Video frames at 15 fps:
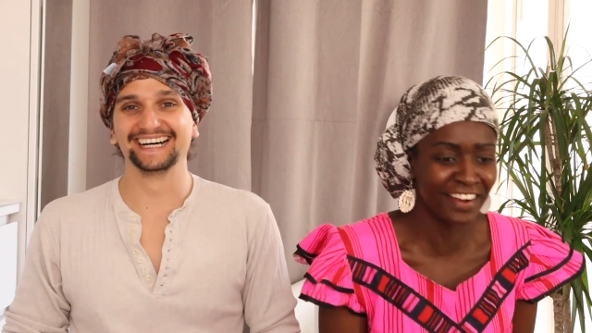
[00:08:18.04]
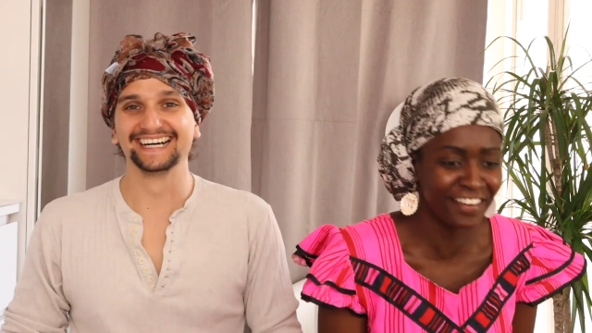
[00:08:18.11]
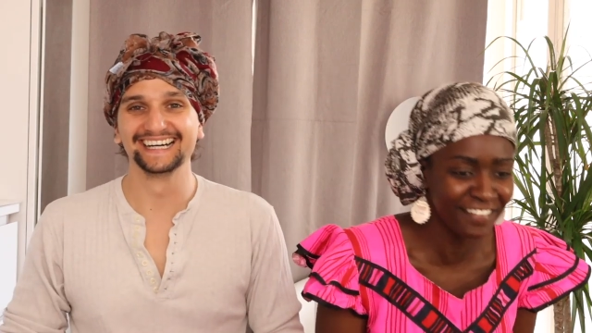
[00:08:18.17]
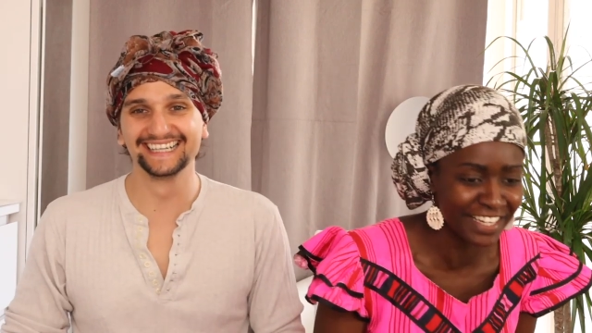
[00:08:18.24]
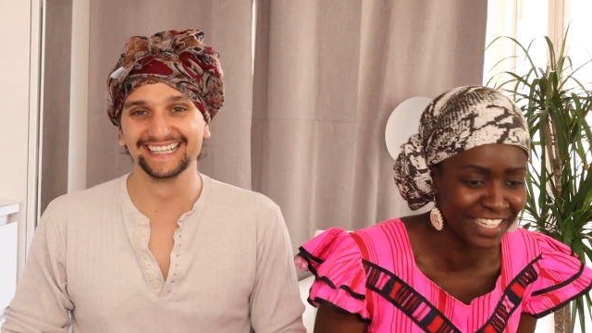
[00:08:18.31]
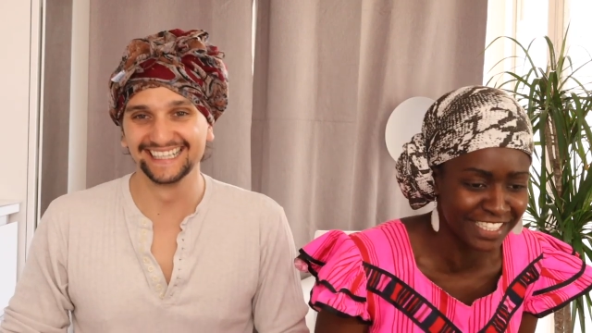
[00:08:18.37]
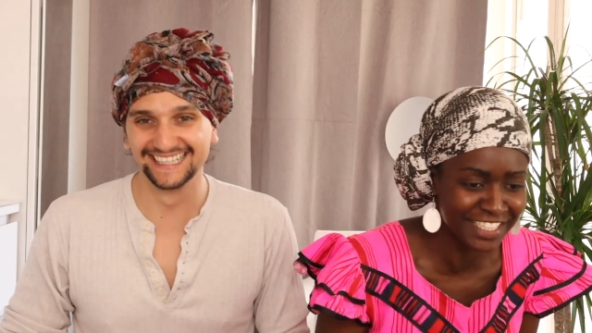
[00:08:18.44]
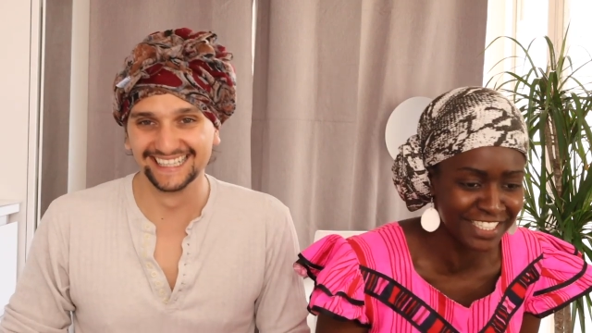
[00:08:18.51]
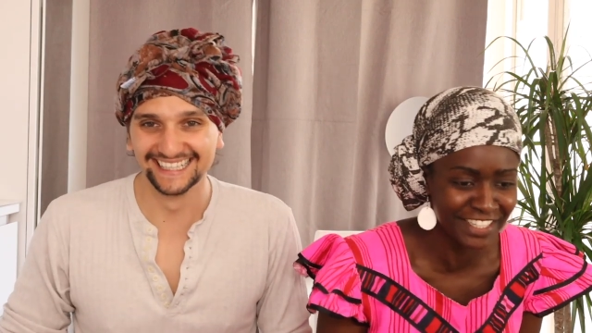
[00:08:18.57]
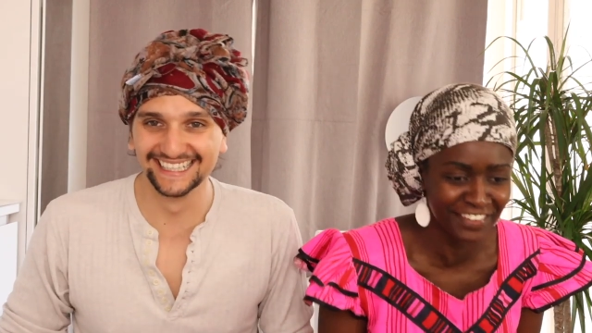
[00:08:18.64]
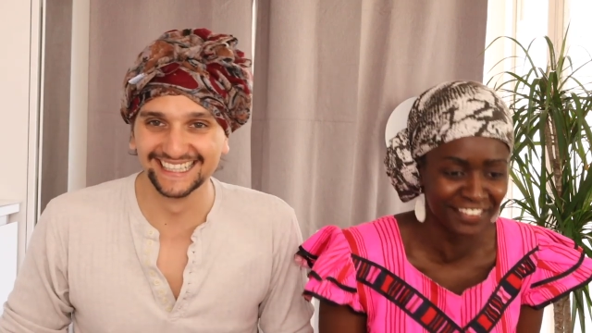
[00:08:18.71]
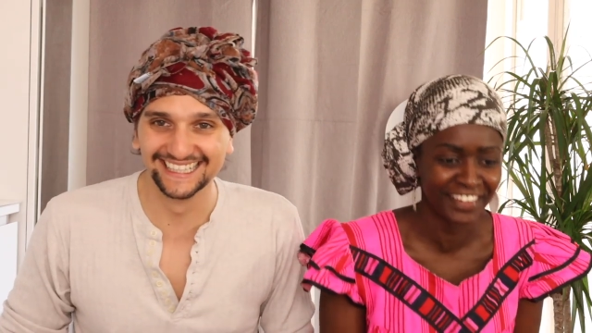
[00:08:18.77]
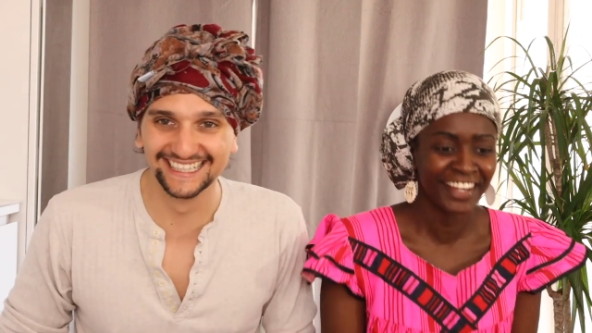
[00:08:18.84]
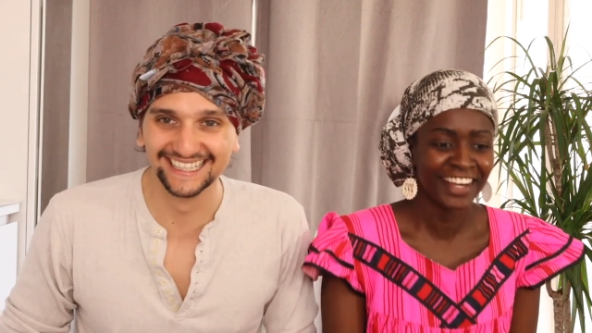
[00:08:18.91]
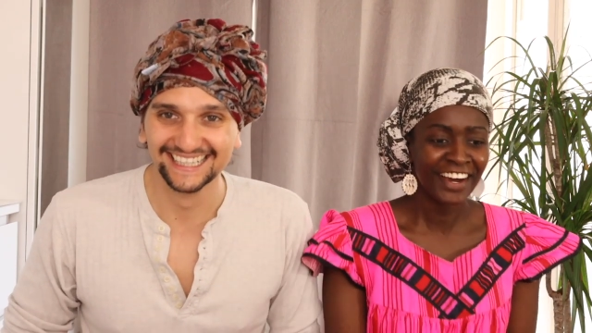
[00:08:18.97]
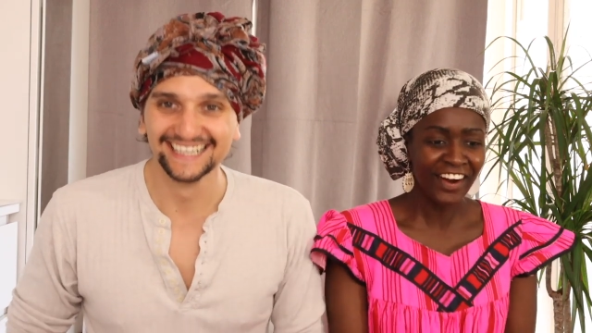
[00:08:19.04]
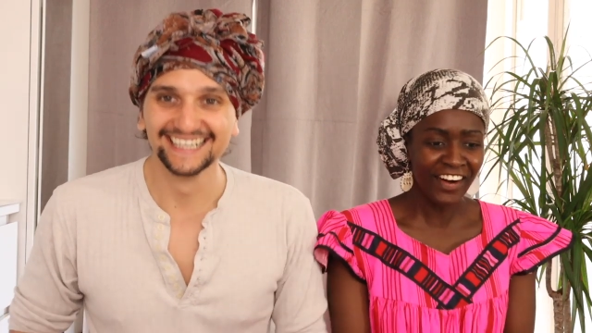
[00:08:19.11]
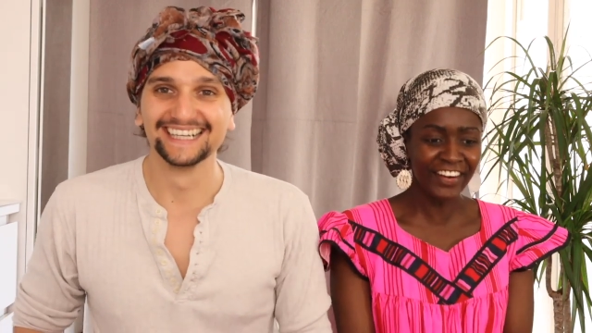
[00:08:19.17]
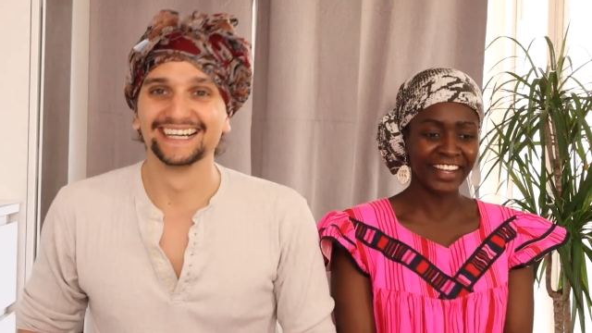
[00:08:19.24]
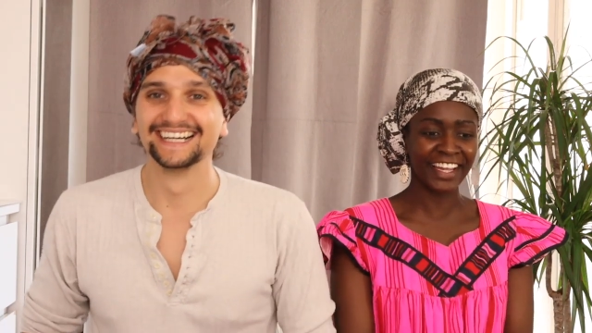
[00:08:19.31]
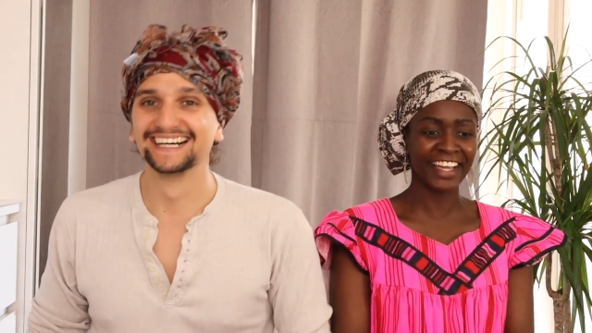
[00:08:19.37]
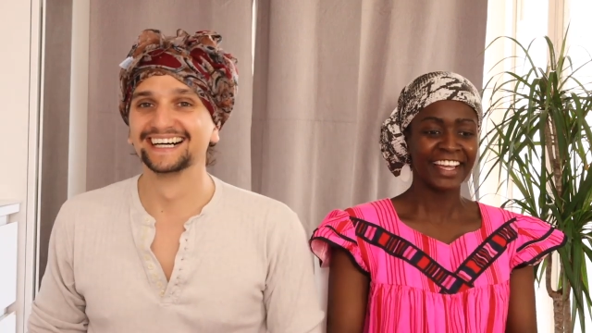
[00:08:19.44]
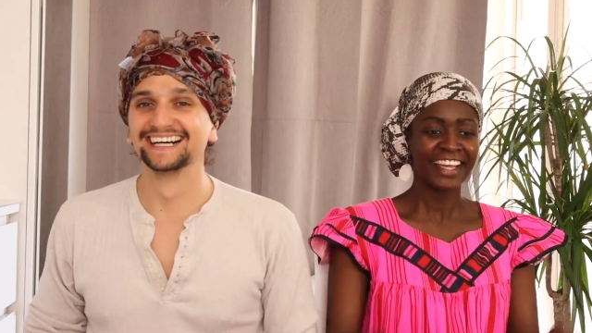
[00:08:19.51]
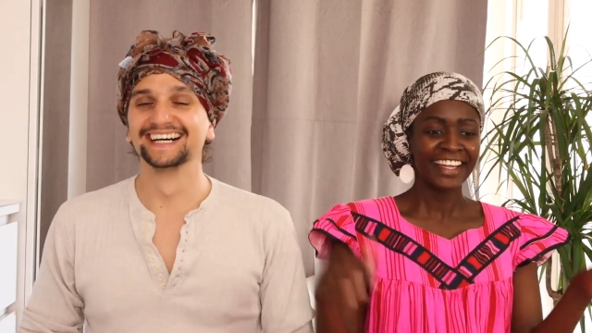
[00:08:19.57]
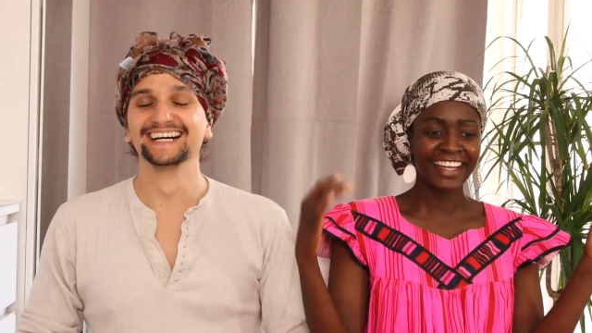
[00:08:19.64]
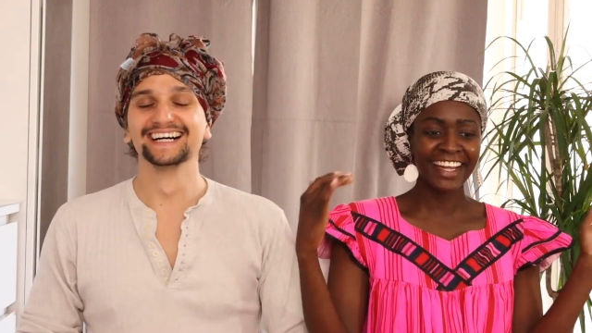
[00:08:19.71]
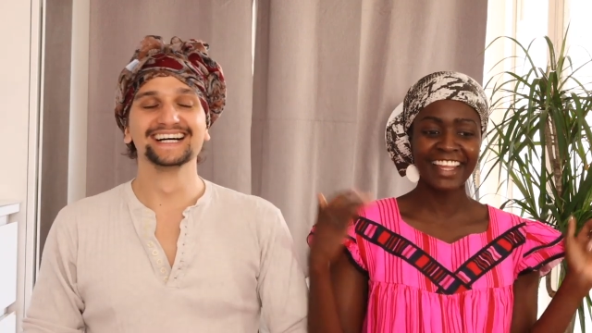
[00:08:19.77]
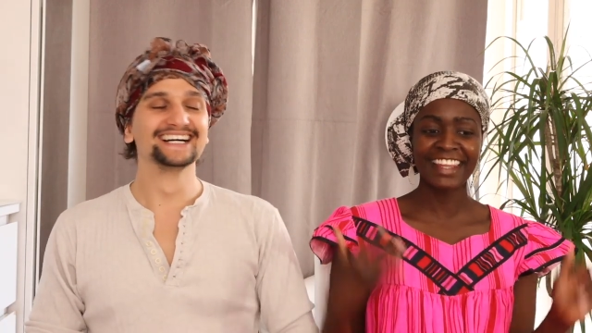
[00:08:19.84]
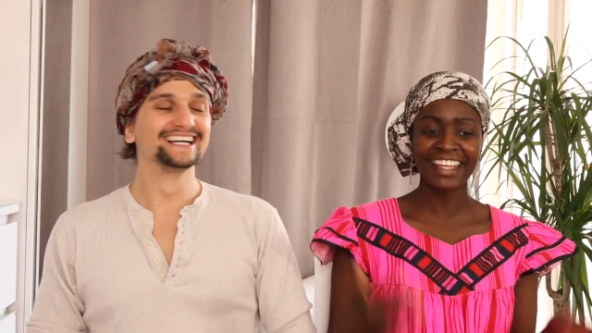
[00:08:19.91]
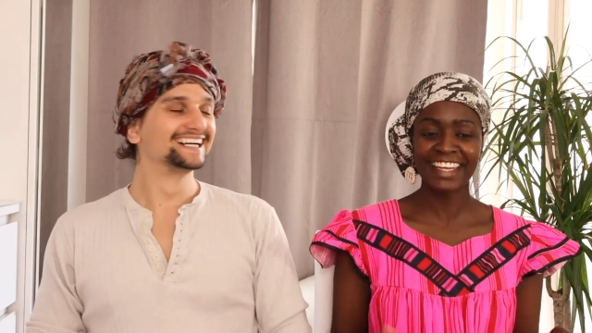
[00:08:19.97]
Speaker 1: bravissimo. Okay,
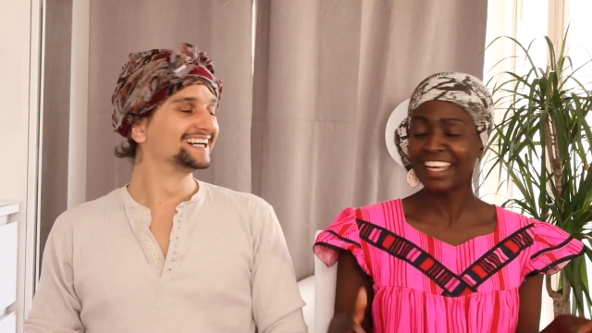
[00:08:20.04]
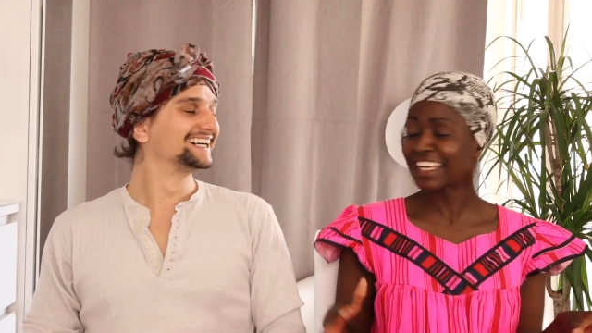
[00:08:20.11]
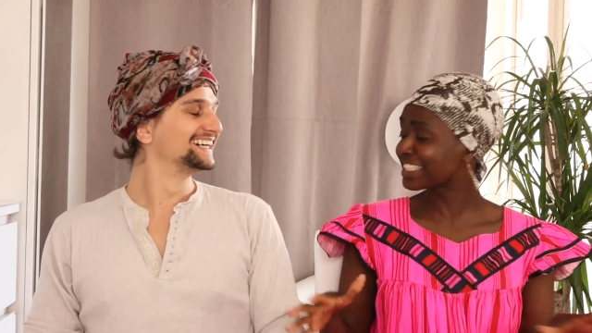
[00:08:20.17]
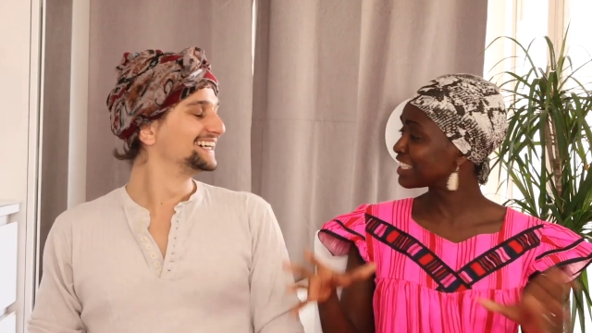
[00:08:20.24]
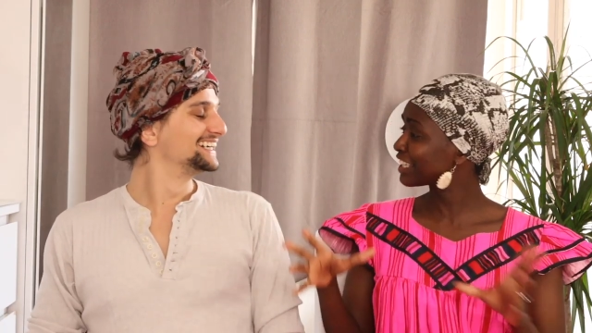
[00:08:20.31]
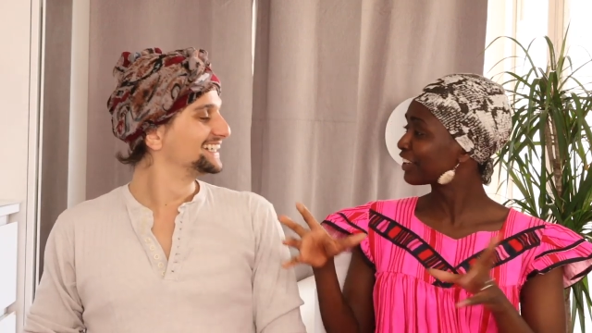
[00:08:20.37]
now the next